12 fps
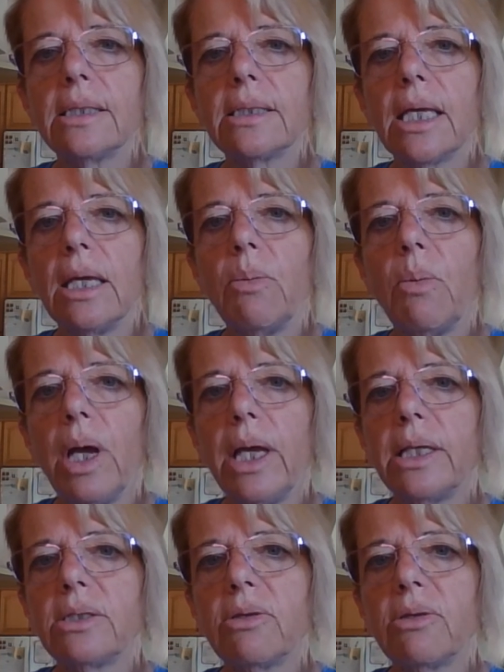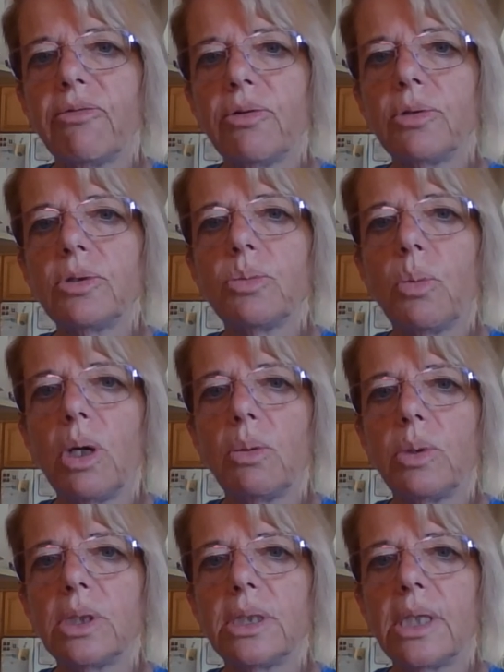the same way as the first
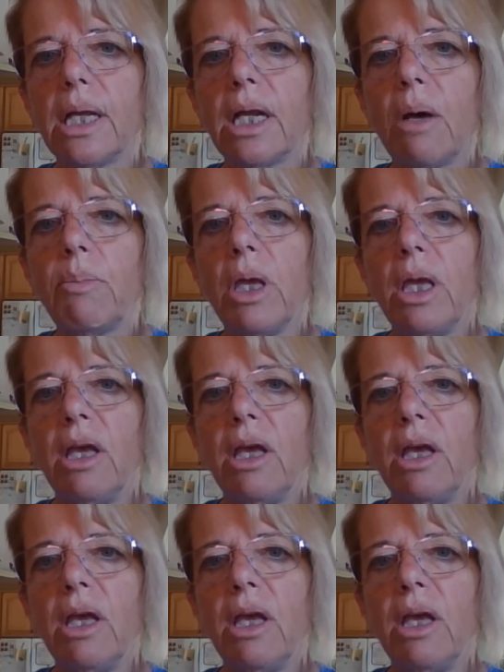one was set up.